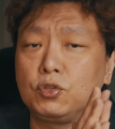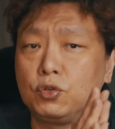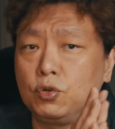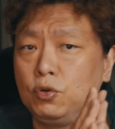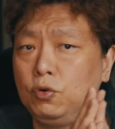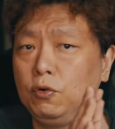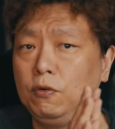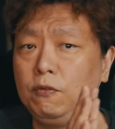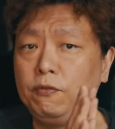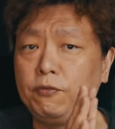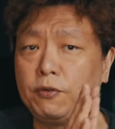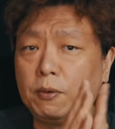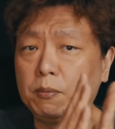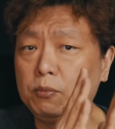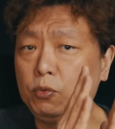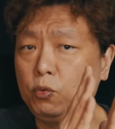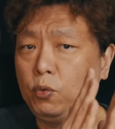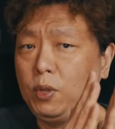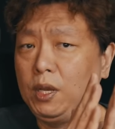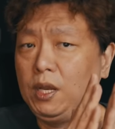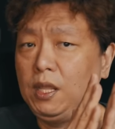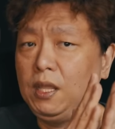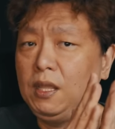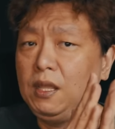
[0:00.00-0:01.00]
through from
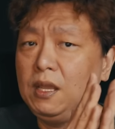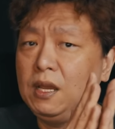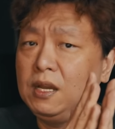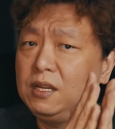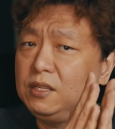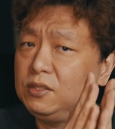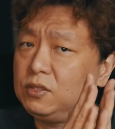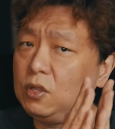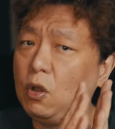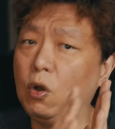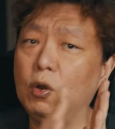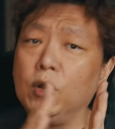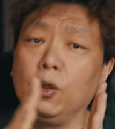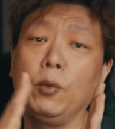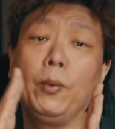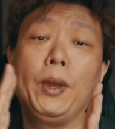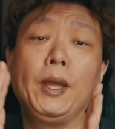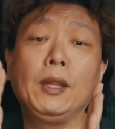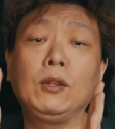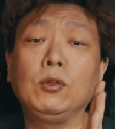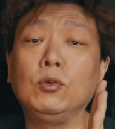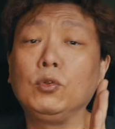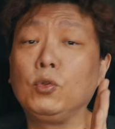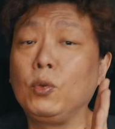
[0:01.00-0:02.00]
20 Hz all the
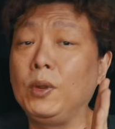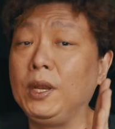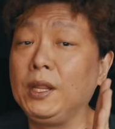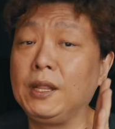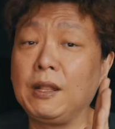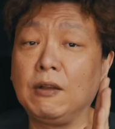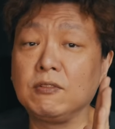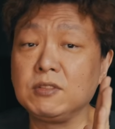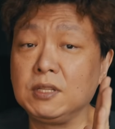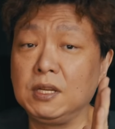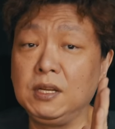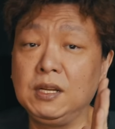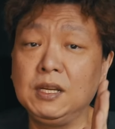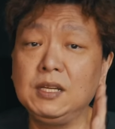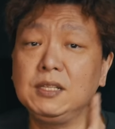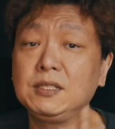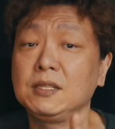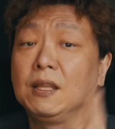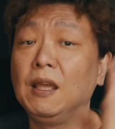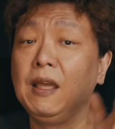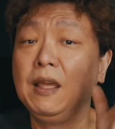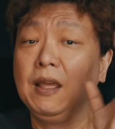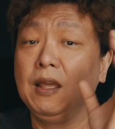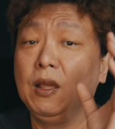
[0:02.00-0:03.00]
way to 20,000
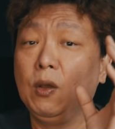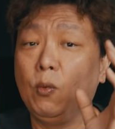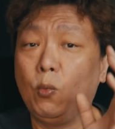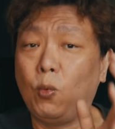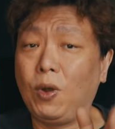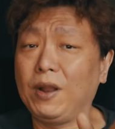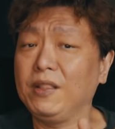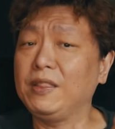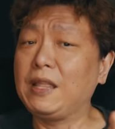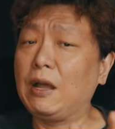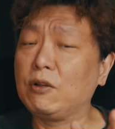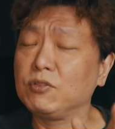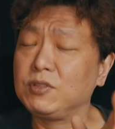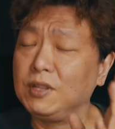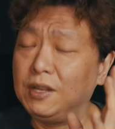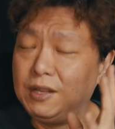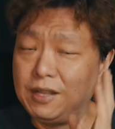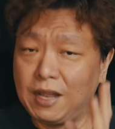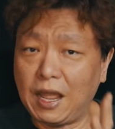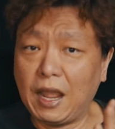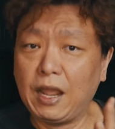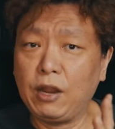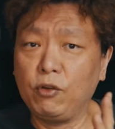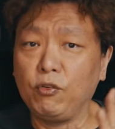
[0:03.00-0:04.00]
Hz
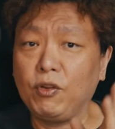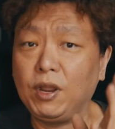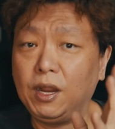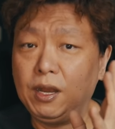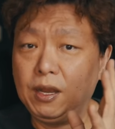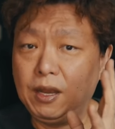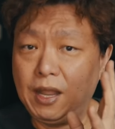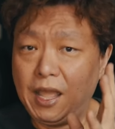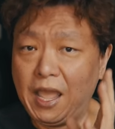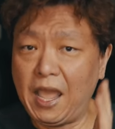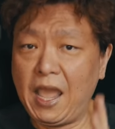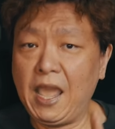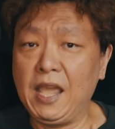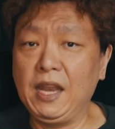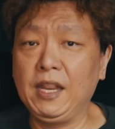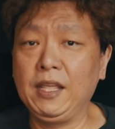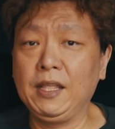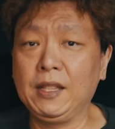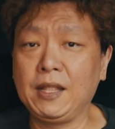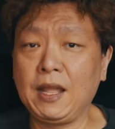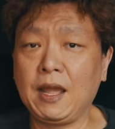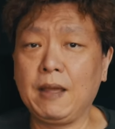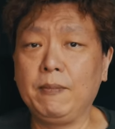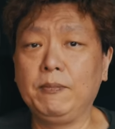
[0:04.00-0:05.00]

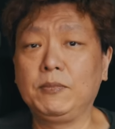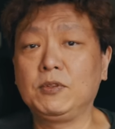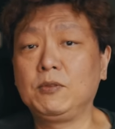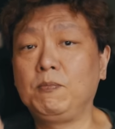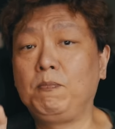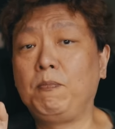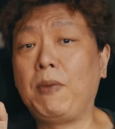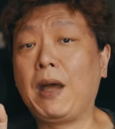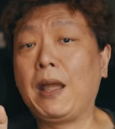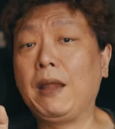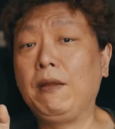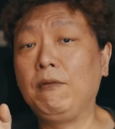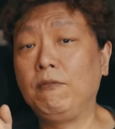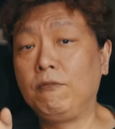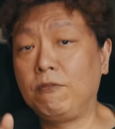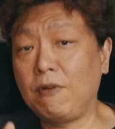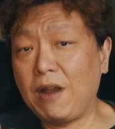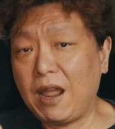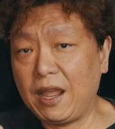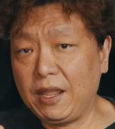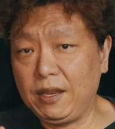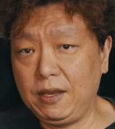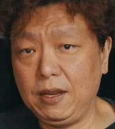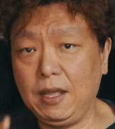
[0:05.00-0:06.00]
1,980 times. By
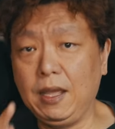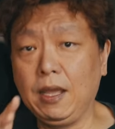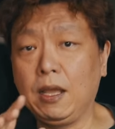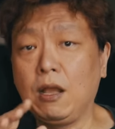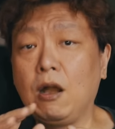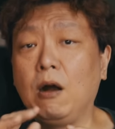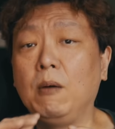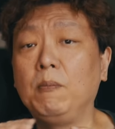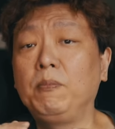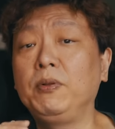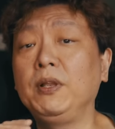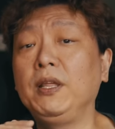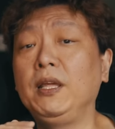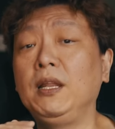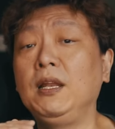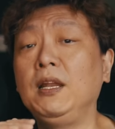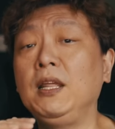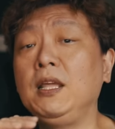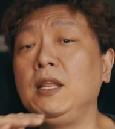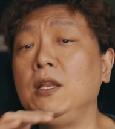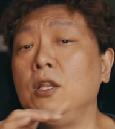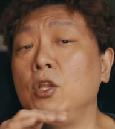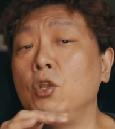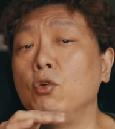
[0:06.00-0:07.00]
right, a
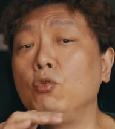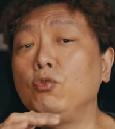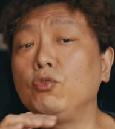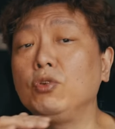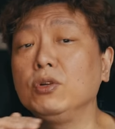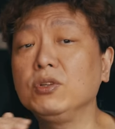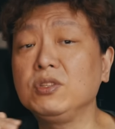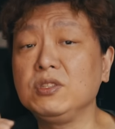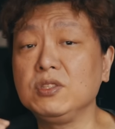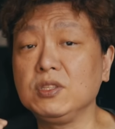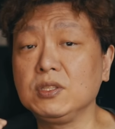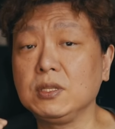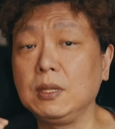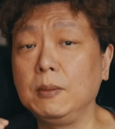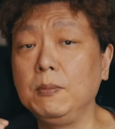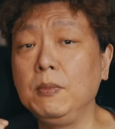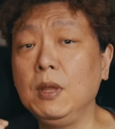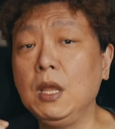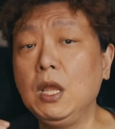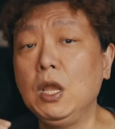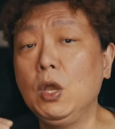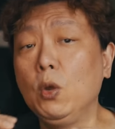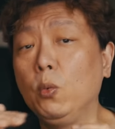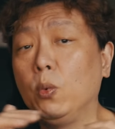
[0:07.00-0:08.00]
completely neutral
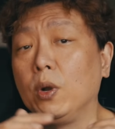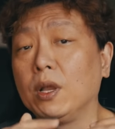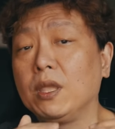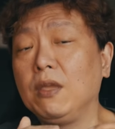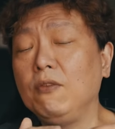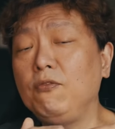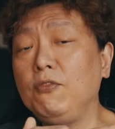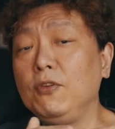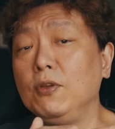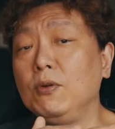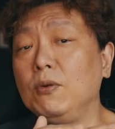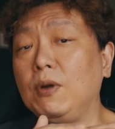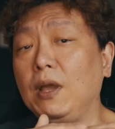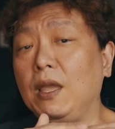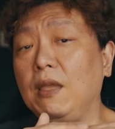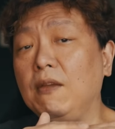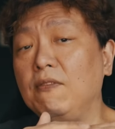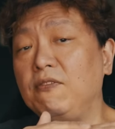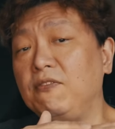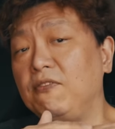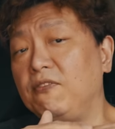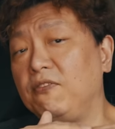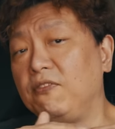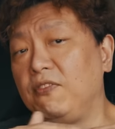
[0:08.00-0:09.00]
system will give you
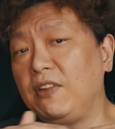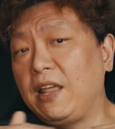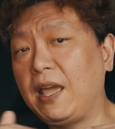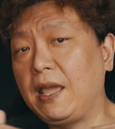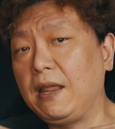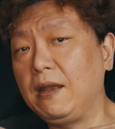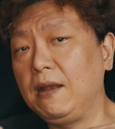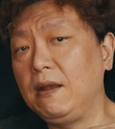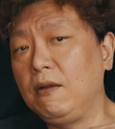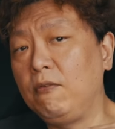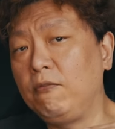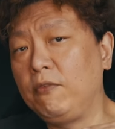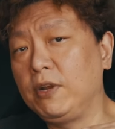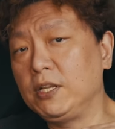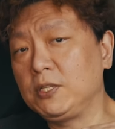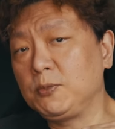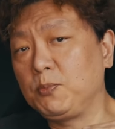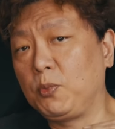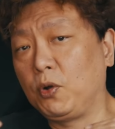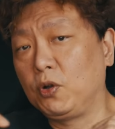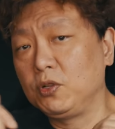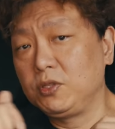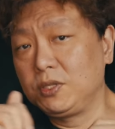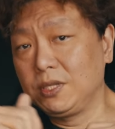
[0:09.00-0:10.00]
a flat
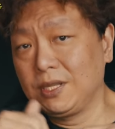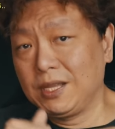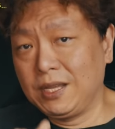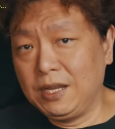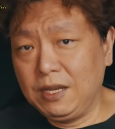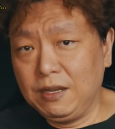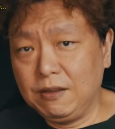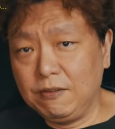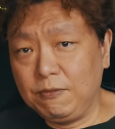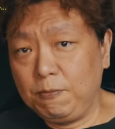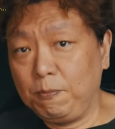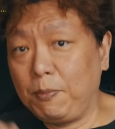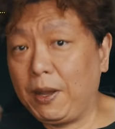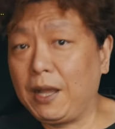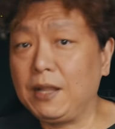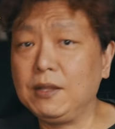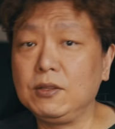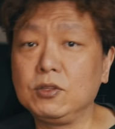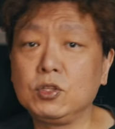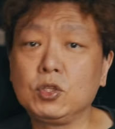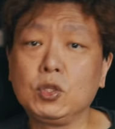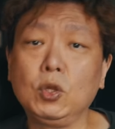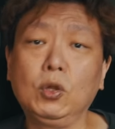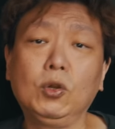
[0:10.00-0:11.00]
response curve,
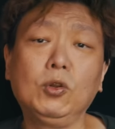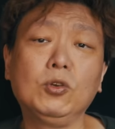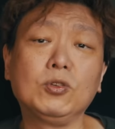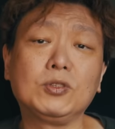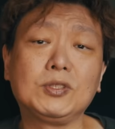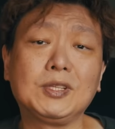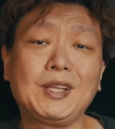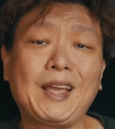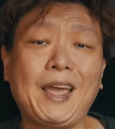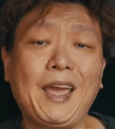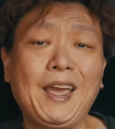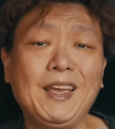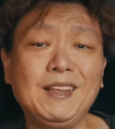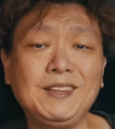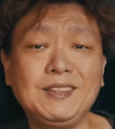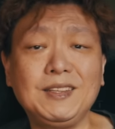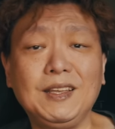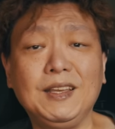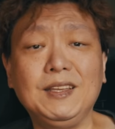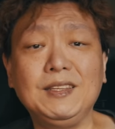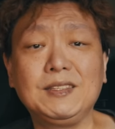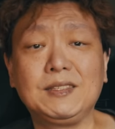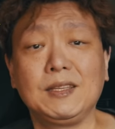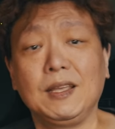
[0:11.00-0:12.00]
but Sonos
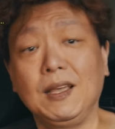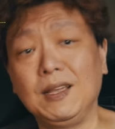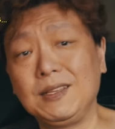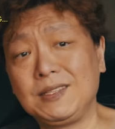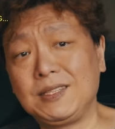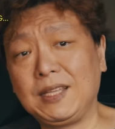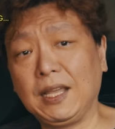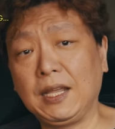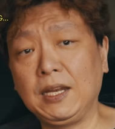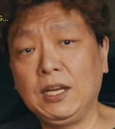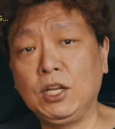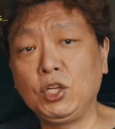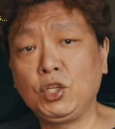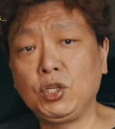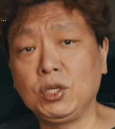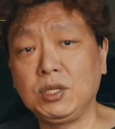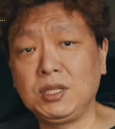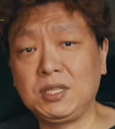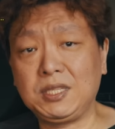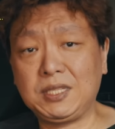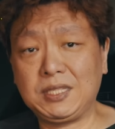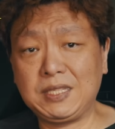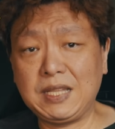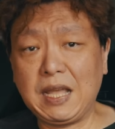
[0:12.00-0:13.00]
has its
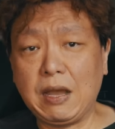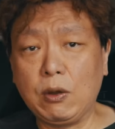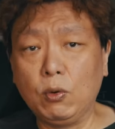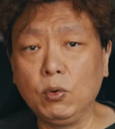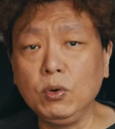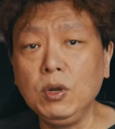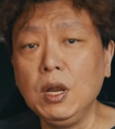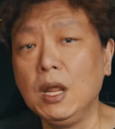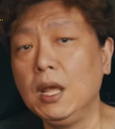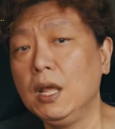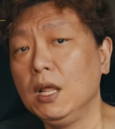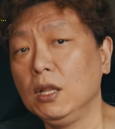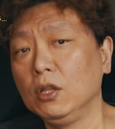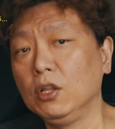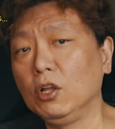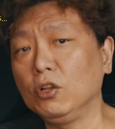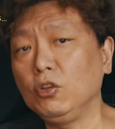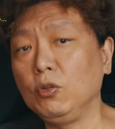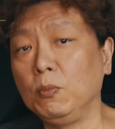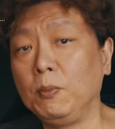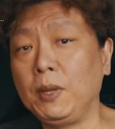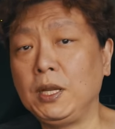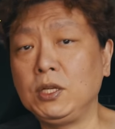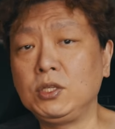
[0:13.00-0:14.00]
signature sound,
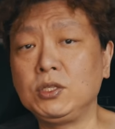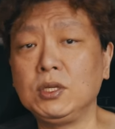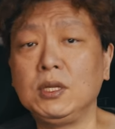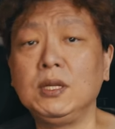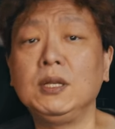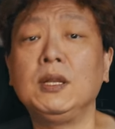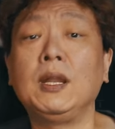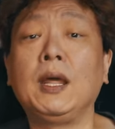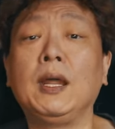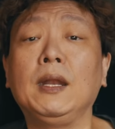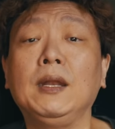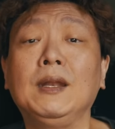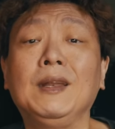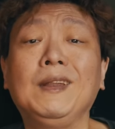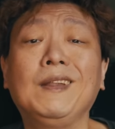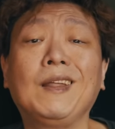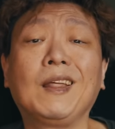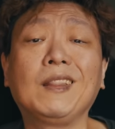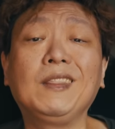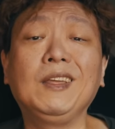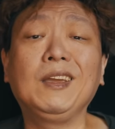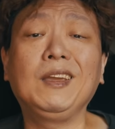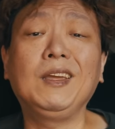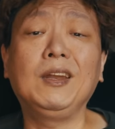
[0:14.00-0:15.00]
not to mention that
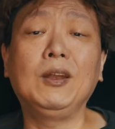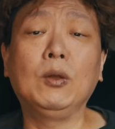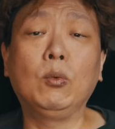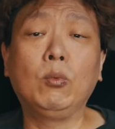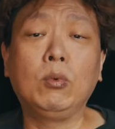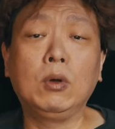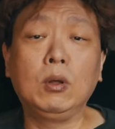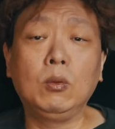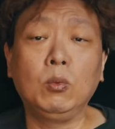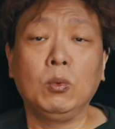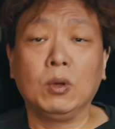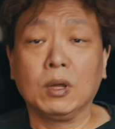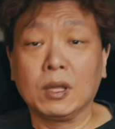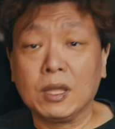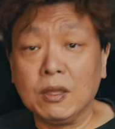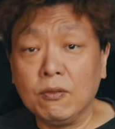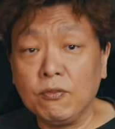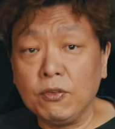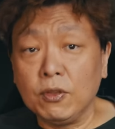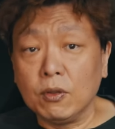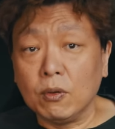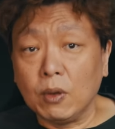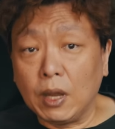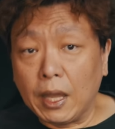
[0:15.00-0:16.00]
nothing in the world will
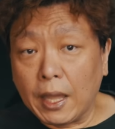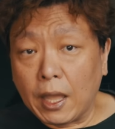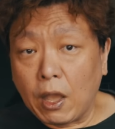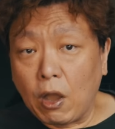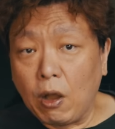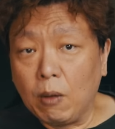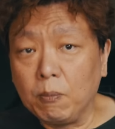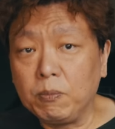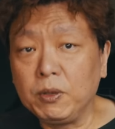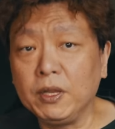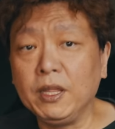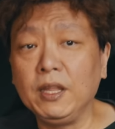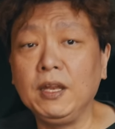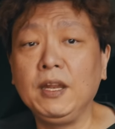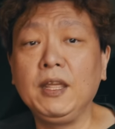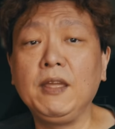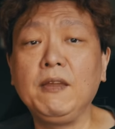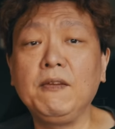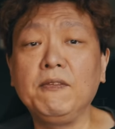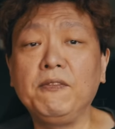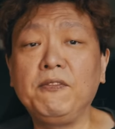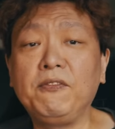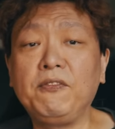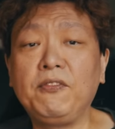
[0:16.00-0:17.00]
give you a
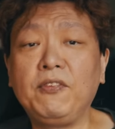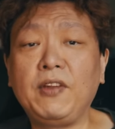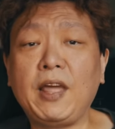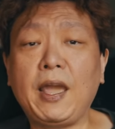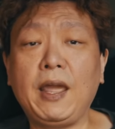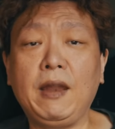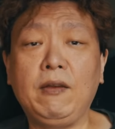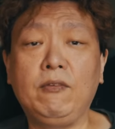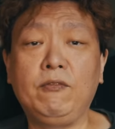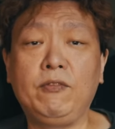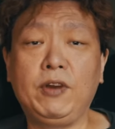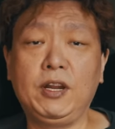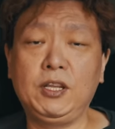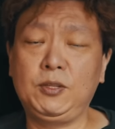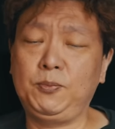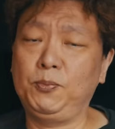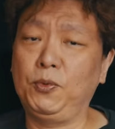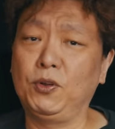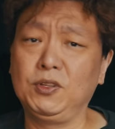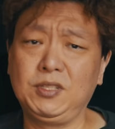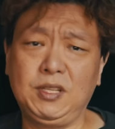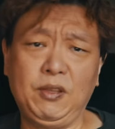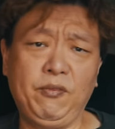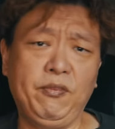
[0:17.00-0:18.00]
completely flat
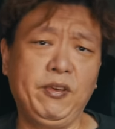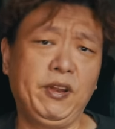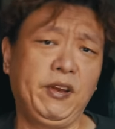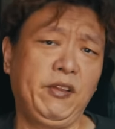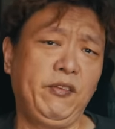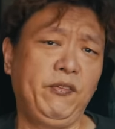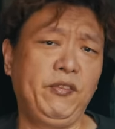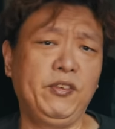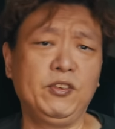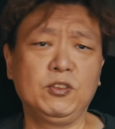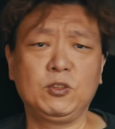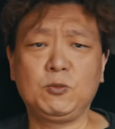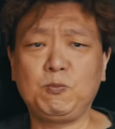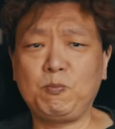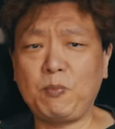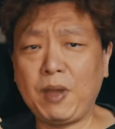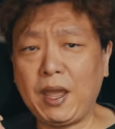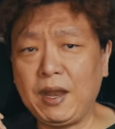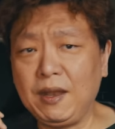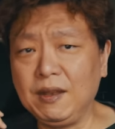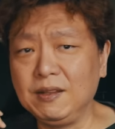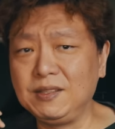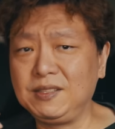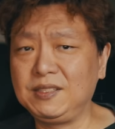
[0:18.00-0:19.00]
response, even if you
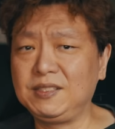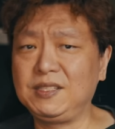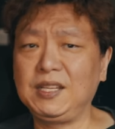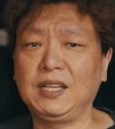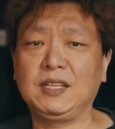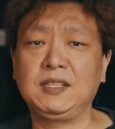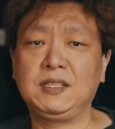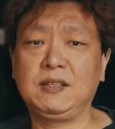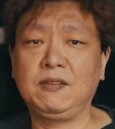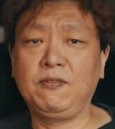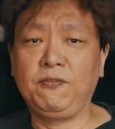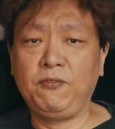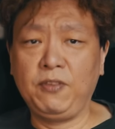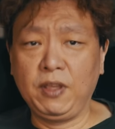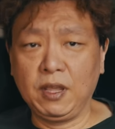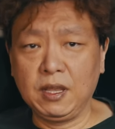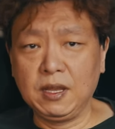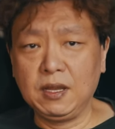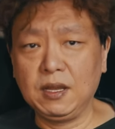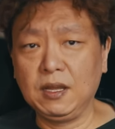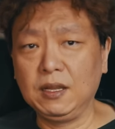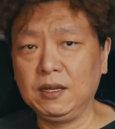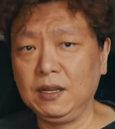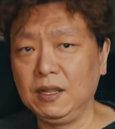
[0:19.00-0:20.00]
spend
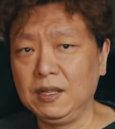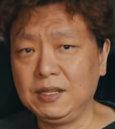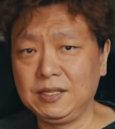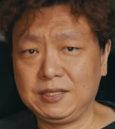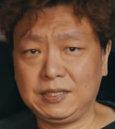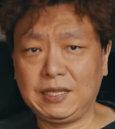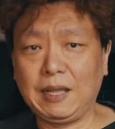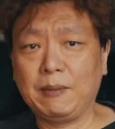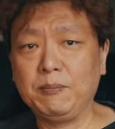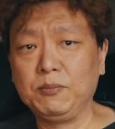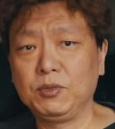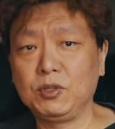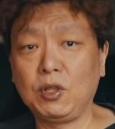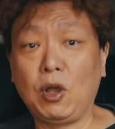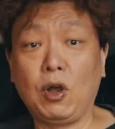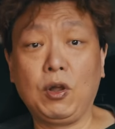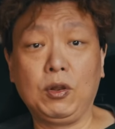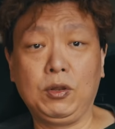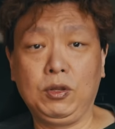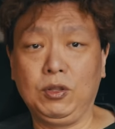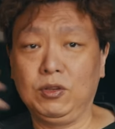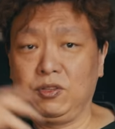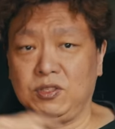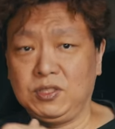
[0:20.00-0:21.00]
six-figure sums
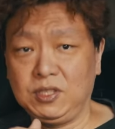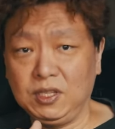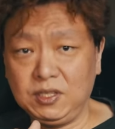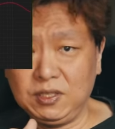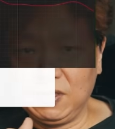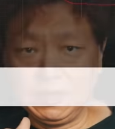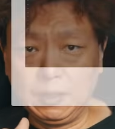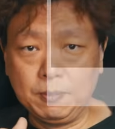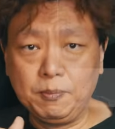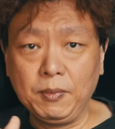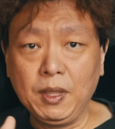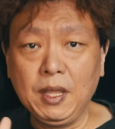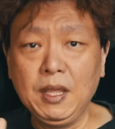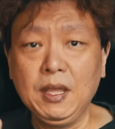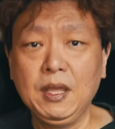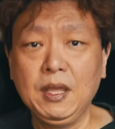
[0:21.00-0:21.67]
on your system,